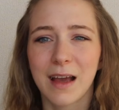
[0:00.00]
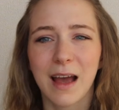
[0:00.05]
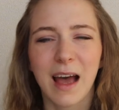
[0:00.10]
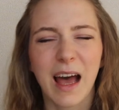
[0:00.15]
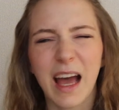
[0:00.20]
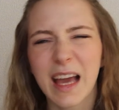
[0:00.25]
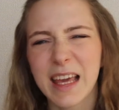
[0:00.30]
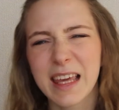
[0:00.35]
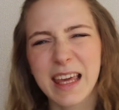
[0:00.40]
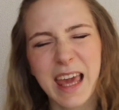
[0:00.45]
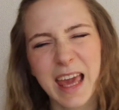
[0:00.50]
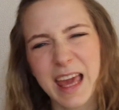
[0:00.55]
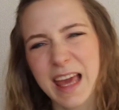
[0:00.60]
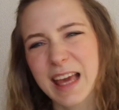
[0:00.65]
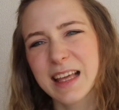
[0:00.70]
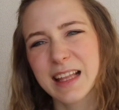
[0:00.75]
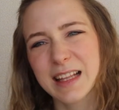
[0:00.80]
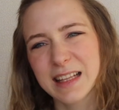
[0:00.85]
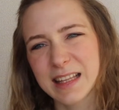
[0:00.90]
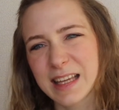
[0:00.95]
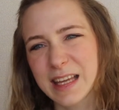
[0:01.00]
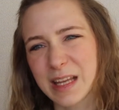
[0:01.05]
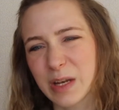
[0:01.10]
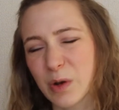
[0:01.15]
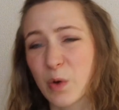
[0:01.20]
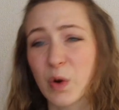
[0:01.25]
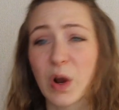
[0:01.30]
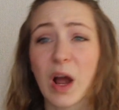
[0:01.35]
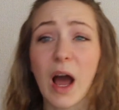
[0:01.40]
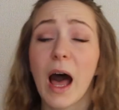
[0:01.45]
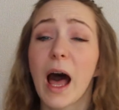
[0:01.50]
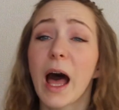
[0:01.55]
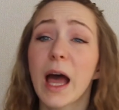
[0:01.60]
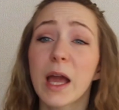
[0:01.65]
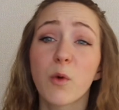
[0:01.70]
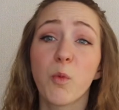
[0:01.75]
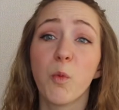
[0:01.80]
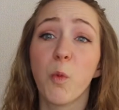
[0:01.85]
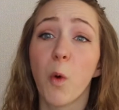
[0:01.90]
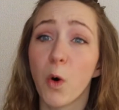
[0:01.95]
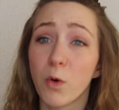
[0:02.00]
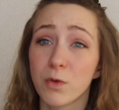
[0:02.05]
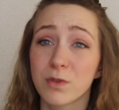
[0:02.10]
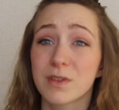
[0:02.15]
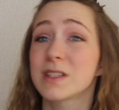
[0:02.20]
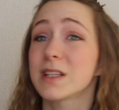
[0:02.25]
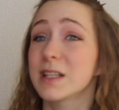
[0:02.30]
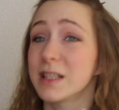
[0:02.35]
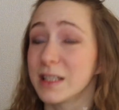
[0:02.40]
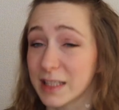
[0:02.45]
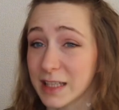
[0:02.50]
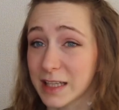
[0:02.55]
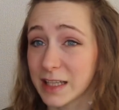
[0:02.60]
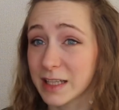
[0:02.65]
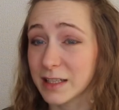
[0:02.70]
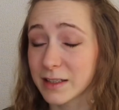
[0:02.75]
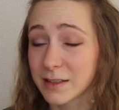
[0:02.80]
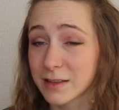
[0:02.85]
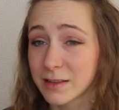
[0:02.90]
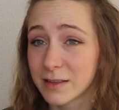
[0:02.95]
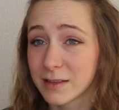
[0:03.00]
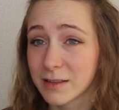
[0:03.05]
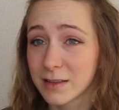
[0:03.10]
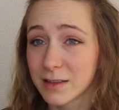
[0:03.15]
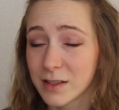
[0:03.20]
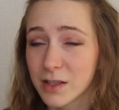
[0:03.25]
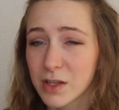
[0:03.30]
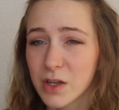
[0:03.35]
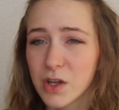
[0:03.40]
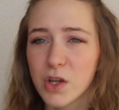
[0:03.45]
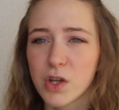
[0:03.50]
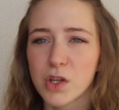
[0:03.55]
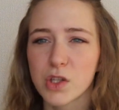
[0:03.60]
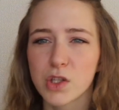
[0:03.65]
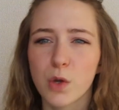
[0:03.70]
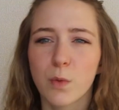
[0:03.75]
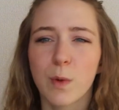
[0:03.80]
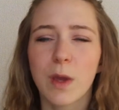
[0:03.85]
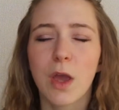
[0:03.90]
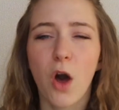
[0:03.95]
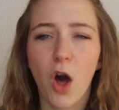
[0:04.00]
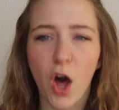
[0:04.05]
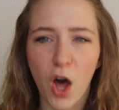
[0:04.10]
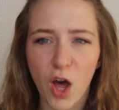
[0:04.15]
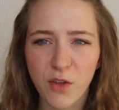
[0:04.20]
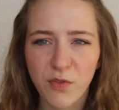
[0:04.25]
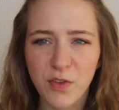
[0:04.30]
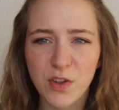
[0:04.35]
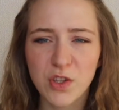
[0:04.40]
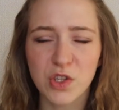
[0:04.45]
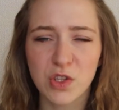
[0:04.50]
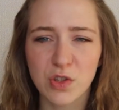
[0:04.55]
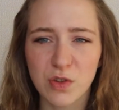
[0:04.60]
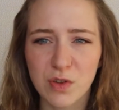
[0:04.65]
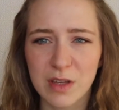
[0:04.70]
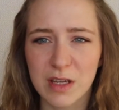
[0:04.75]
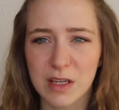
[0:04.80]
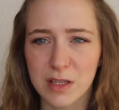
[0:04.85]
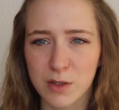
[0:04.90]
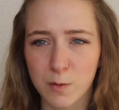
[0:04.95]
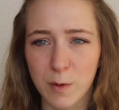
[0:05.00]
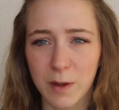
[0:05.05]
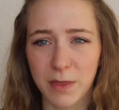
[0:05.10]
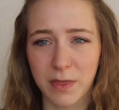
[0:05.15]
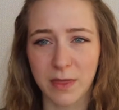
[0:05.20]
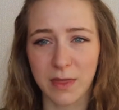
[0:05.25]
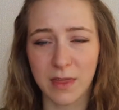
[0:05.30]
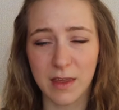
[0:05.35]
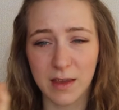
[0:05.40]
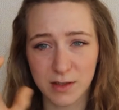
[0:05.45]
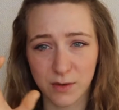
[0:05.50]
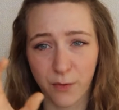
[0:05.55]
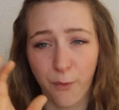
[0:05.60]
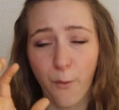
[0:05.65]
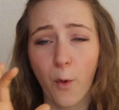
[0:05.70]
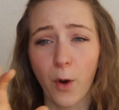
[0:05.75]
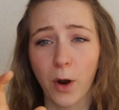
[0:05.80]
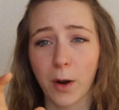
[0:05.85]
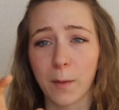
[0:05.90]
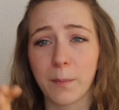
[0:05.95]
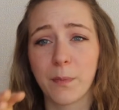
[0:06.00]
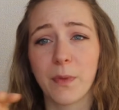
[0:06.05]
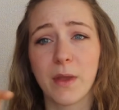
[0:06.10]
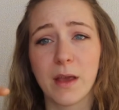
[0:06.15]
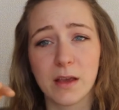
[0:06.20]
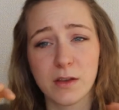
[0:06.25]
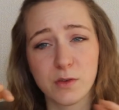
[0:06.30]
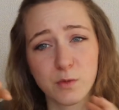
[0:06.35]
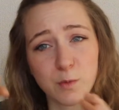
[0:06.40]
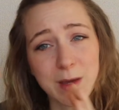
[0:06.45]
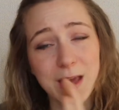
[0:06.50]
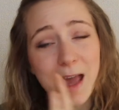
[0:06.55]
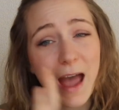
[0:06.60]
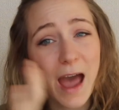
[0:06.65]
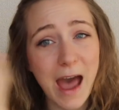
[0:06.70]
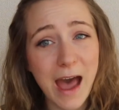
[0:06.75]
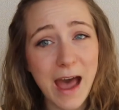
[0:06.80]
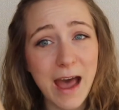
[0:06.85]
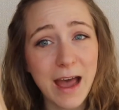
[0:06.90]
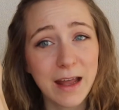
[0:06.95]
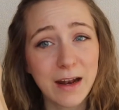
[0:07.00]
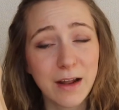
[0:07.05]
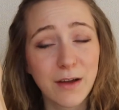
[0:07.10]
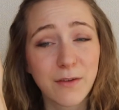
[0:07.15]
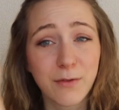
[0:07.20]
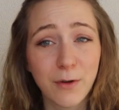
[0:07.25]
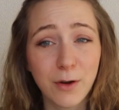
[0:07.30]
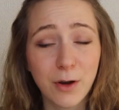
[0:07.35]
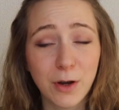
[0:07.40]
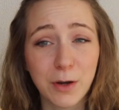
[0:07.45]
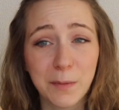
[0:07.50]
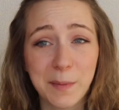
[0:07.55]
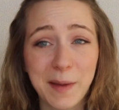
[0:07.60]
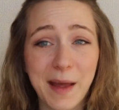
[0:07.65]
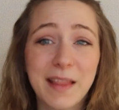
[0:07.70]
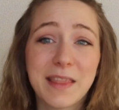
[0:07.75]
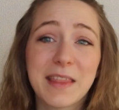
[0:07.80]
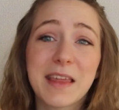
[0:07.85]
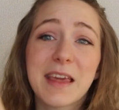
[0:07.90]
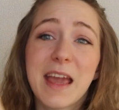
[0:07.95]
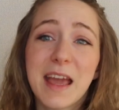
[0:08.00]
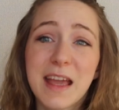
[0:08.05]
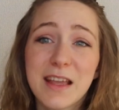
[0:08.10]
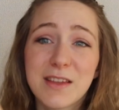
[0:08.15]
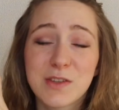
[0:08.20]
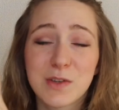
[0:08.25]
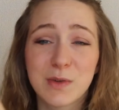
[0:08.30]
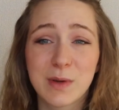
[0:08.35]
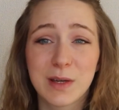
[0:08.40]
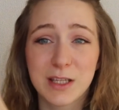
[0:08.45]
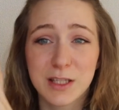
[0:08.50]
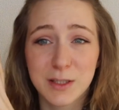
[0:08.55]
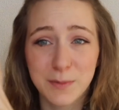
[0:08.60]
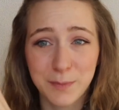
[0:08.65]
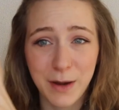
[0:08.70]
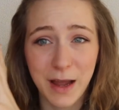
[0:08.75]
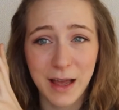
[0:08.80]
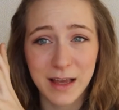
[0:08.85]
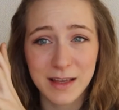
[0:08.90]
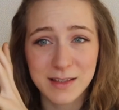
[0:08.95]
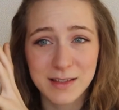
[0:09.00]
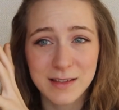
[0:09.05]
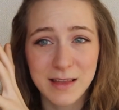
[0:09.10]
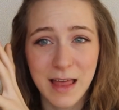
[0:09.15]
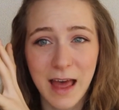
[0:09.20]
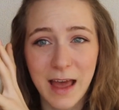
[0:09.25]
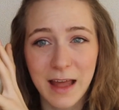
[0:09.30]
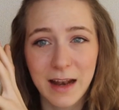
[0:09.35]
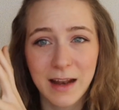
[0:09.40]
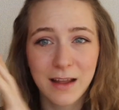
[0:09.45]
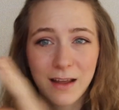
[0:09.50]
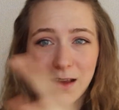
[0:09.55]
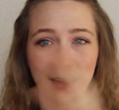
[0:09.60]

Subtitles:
I can't clean, or I won't clean. So we often do this with this form, is we add a verb at the end to express that